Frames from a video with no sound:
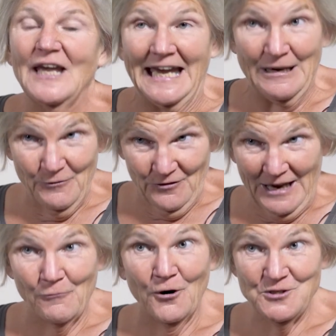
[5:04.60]

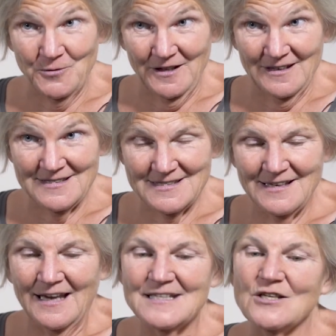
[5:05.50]
they worked with us.
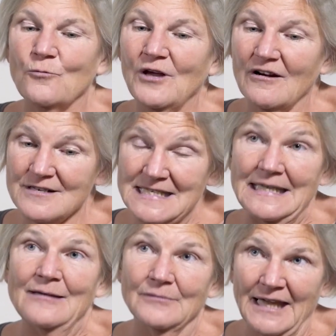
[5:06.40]
So when our
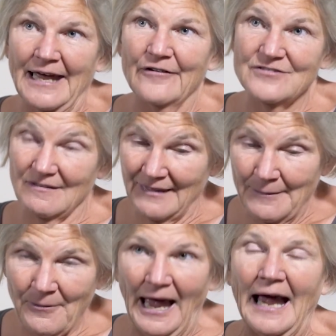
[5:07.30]
team left, they
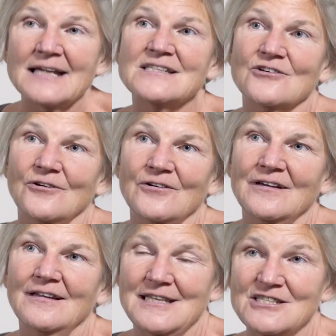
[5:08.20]
pastored
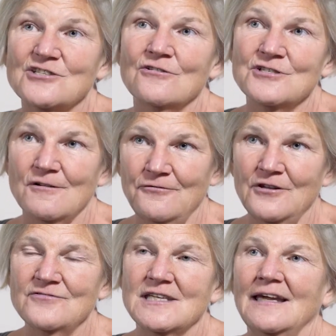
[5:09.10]
this church of
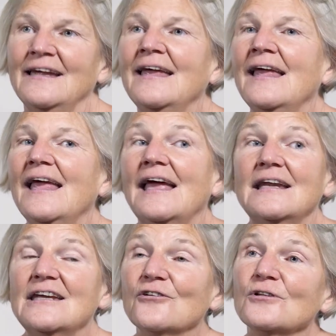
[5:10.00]
50. And
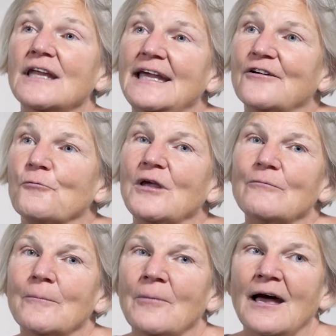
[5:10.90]
a year later, we
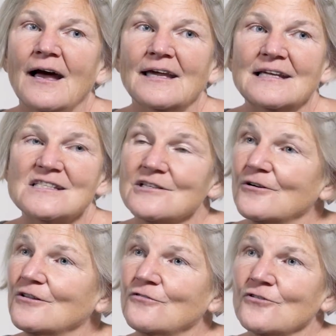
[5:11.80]
went back and
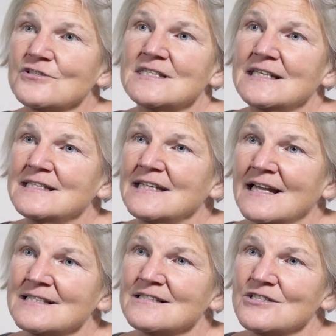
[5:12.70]
started the first
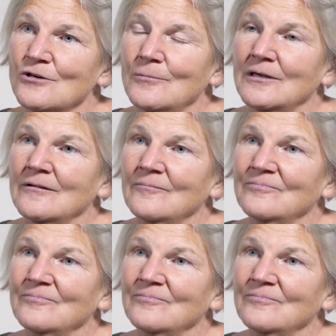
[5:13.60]
DTS in Serbia